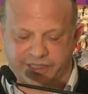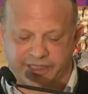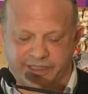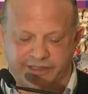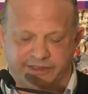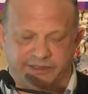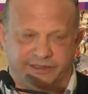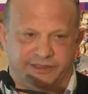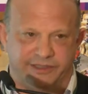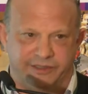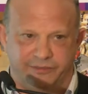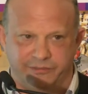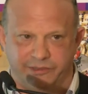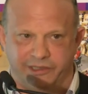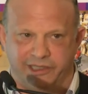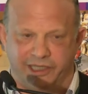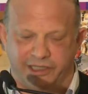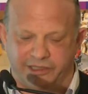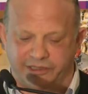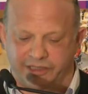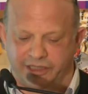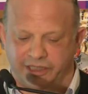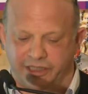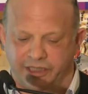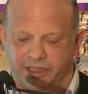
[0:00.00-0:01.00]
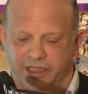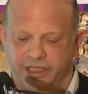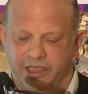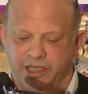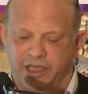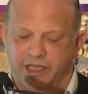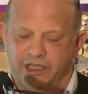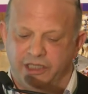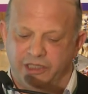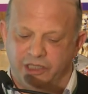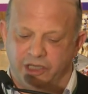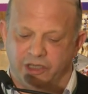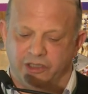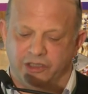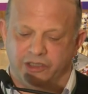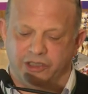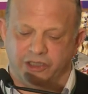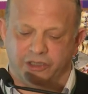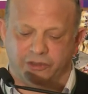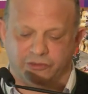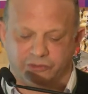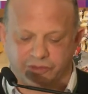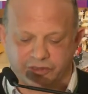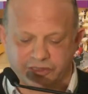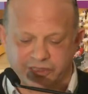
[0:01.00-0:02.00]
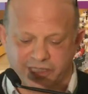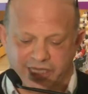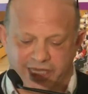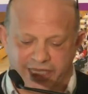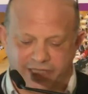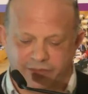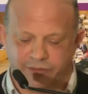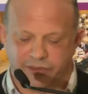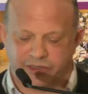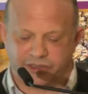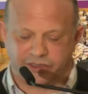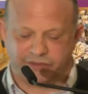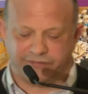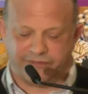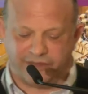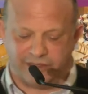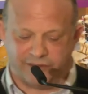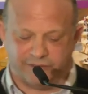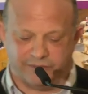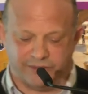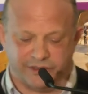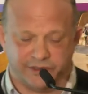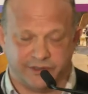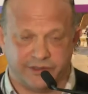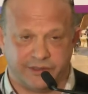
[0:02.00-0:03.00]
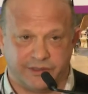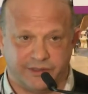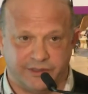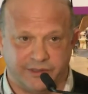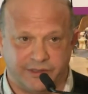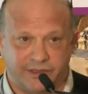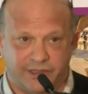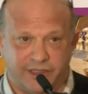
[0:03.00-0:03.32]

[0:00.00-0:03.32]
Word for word: at stimulating young children's language development,